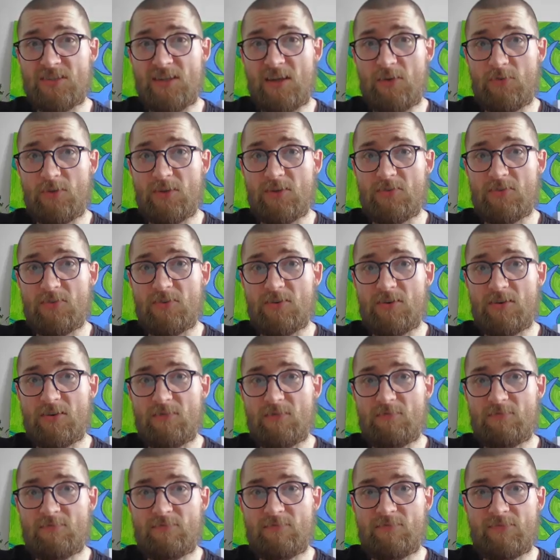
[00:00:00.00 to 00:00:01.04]
now here.
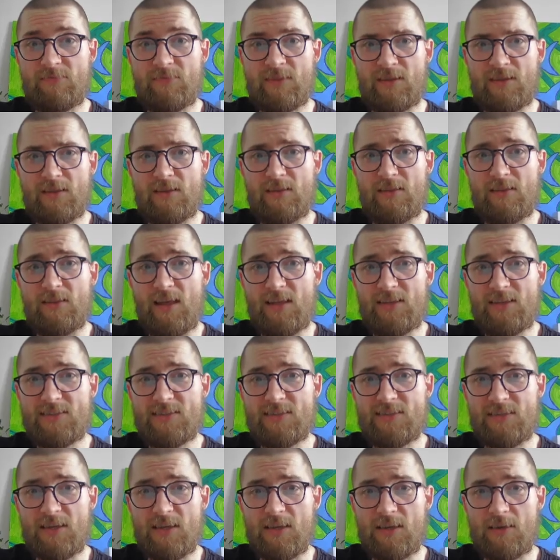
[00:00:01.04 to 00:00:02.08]
Let's
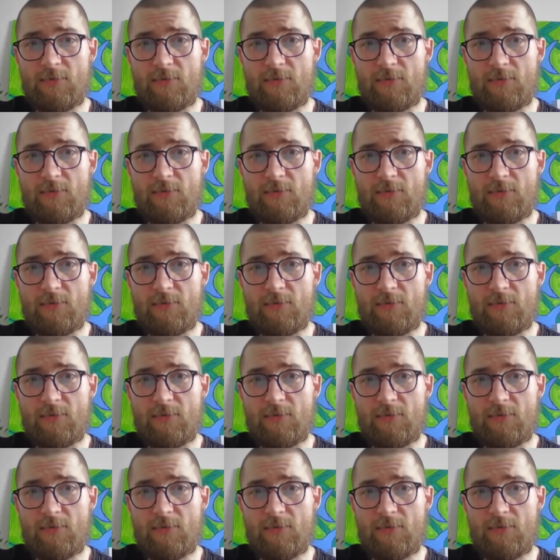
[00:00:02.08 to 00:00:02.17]
see.